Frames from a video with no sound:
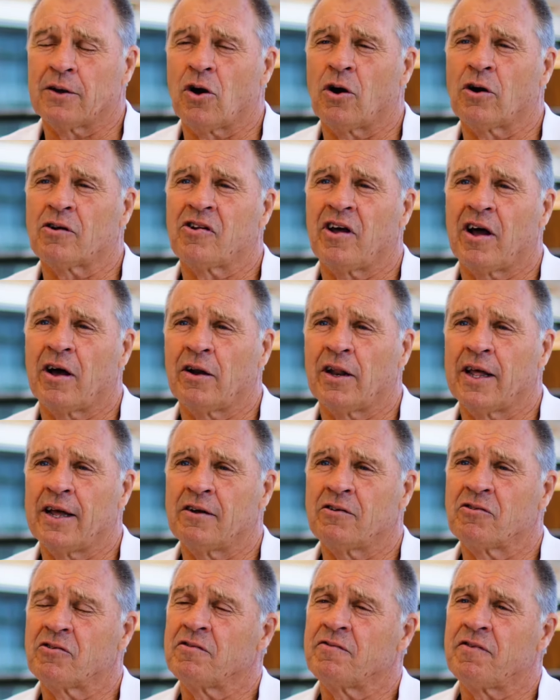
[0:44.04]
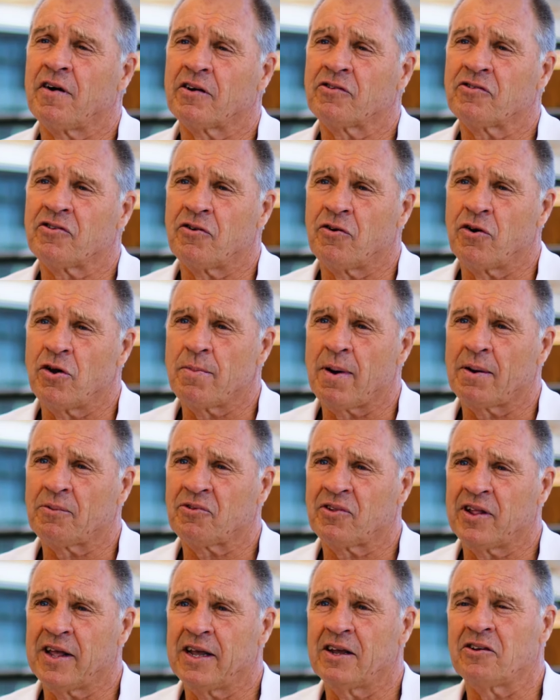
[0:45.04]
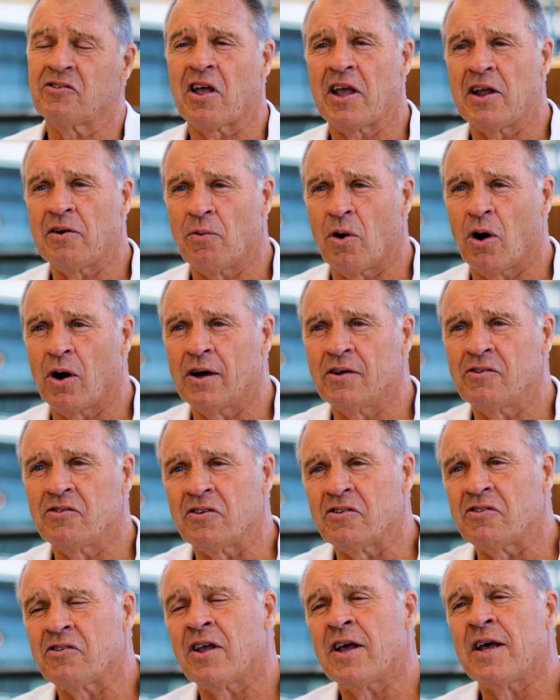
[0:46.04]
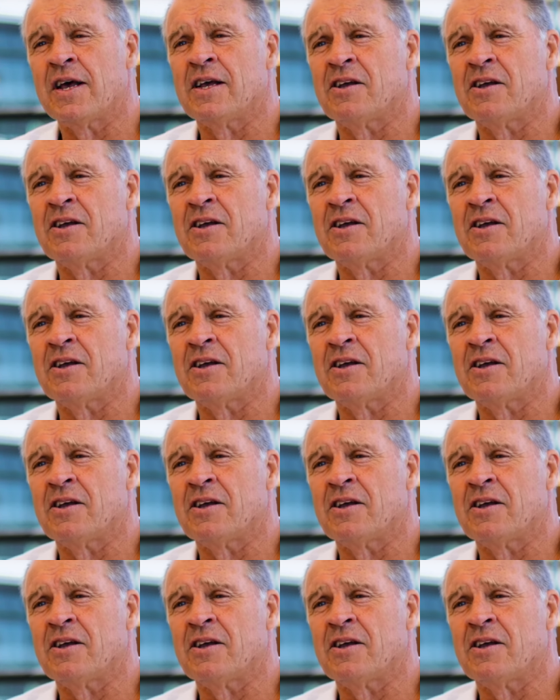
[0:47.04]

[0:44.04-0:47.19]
cocktail lounge and function room upstairs, heat rises.